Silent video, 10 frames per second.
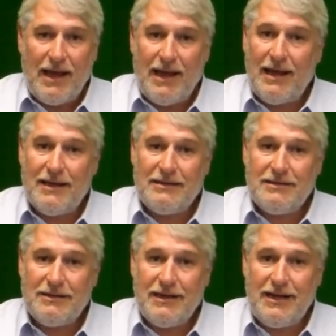and
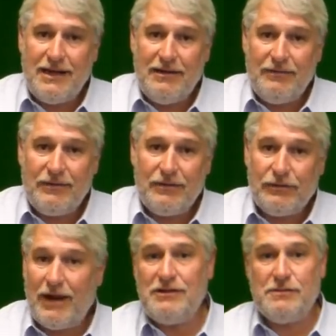the
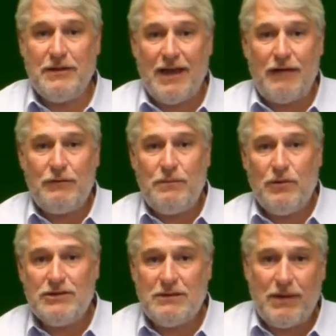groundsman there
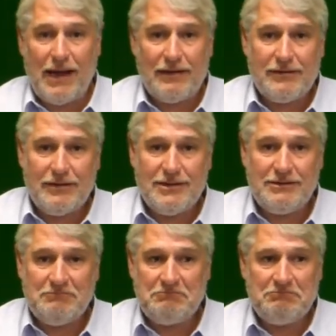reported back
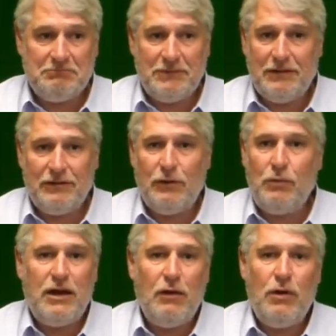that there
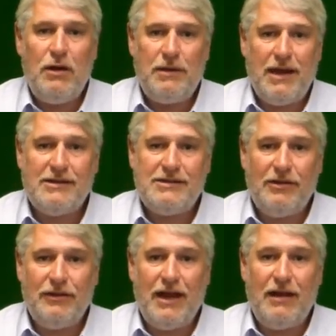were no worm casts
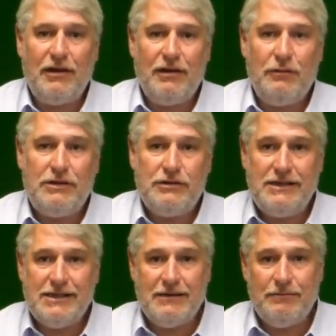on the area that we
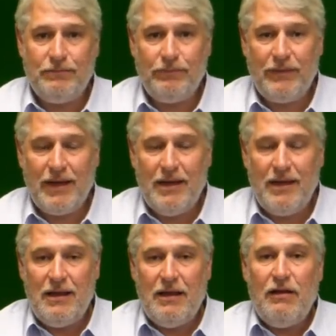treated.
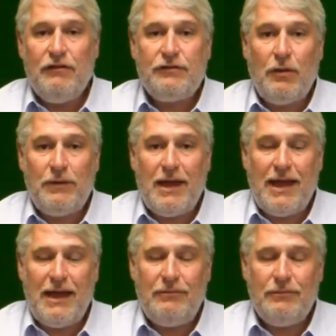From
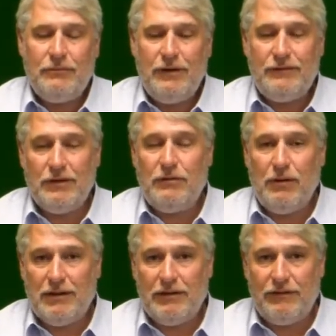there, we've done
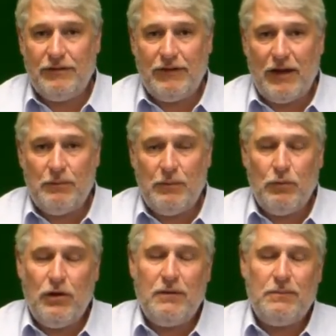quite a lot of development
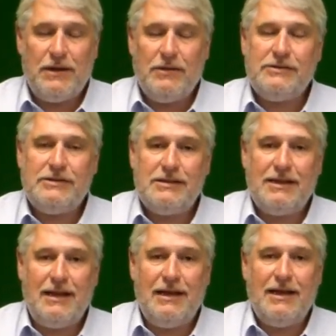work, because
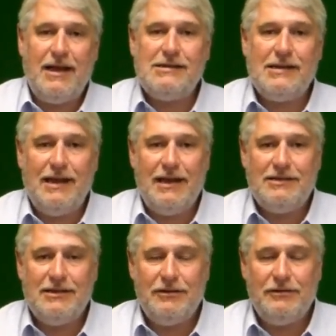getting Cast Clear
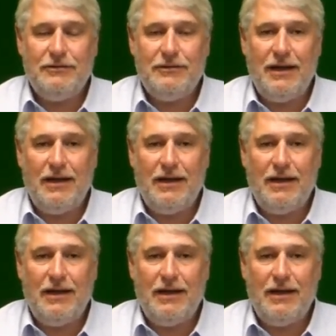to